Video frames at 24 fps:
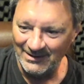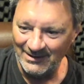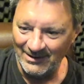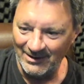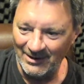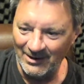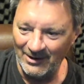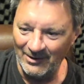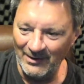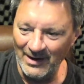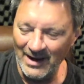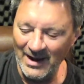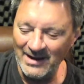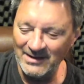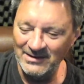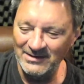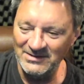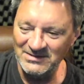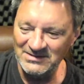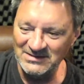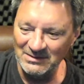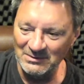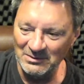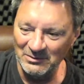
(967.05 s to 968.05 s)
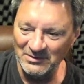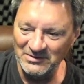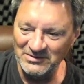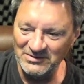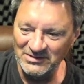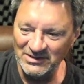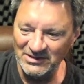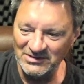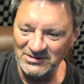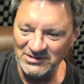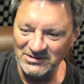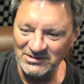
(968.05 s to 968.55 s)
All right, here's someone with
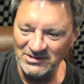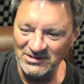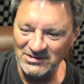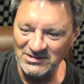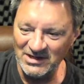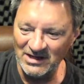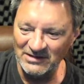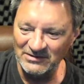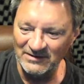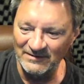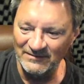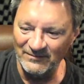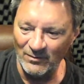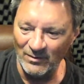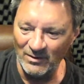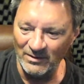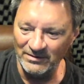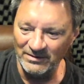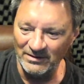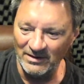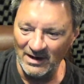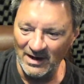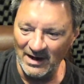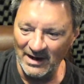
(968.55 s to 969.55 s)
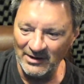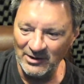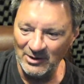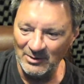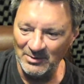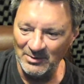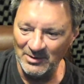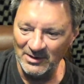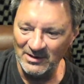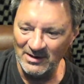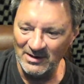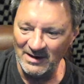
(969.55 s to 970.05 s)
just just got their fourth
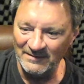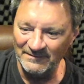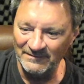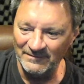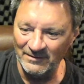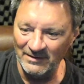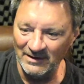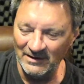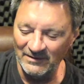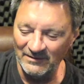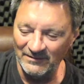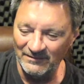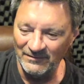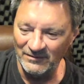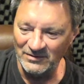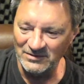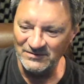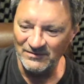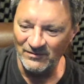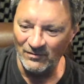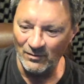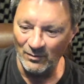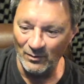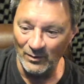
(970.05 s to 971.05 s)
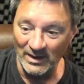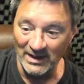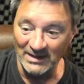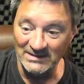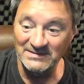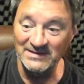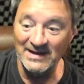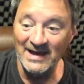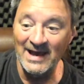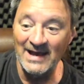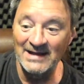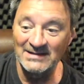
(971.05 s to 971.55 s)
audiobook offer in the first four weeks.
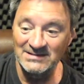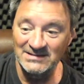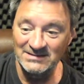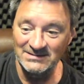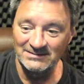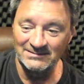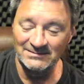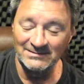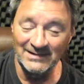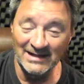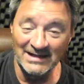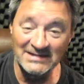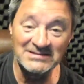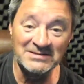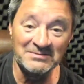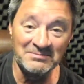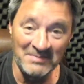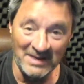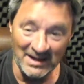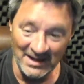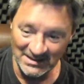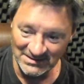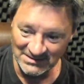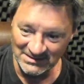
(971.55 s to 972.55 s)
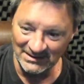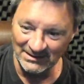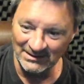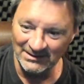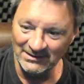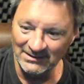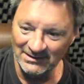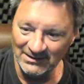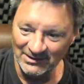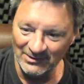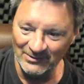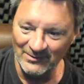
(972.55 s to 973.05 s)
That's that's amazing.
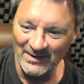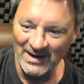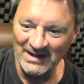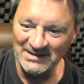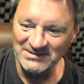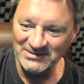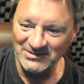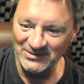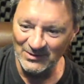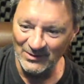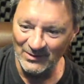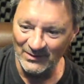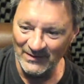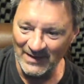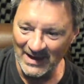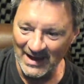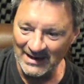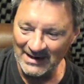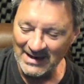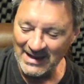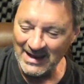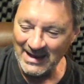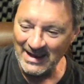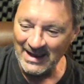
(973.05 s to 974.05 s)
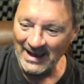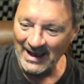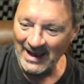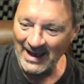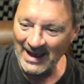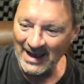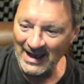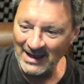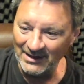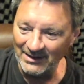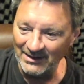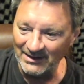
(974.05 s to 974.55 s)
Congrats to you on that.
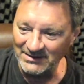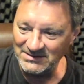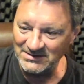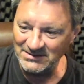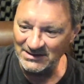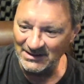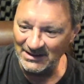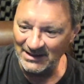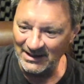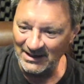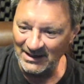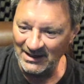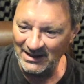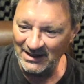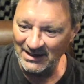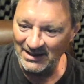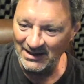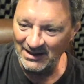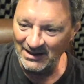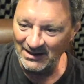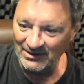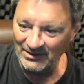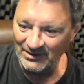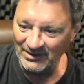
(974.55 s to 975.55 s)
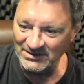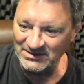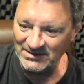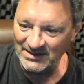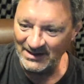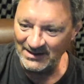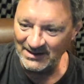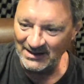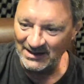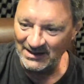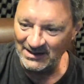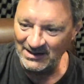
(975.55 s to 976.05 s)
Alex, uh, looks
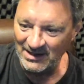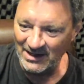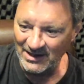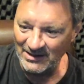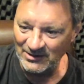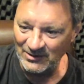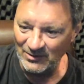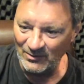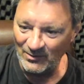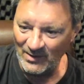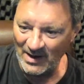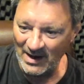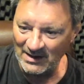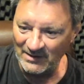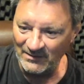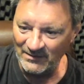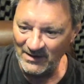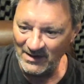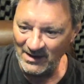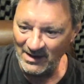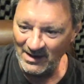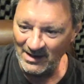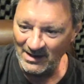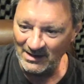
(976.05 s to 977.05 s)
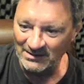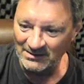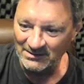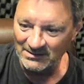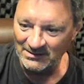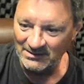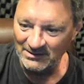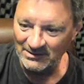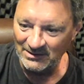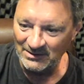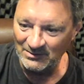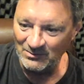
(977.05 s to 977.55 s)
like I caught you right at the end.
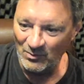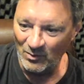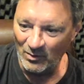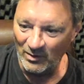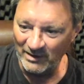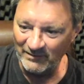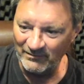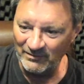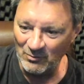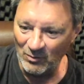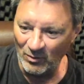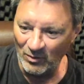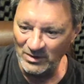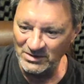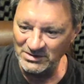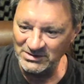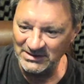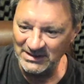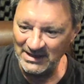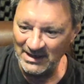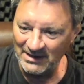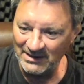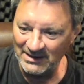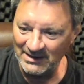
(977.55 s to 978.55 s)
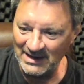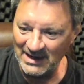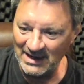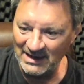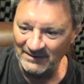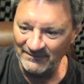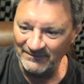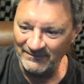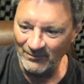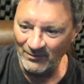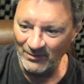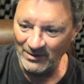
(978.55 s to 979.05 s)
Good morning from Orange County,
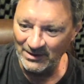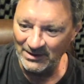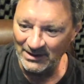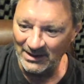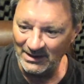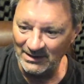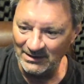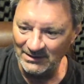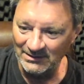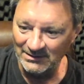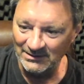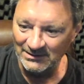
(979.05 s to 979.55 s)
California.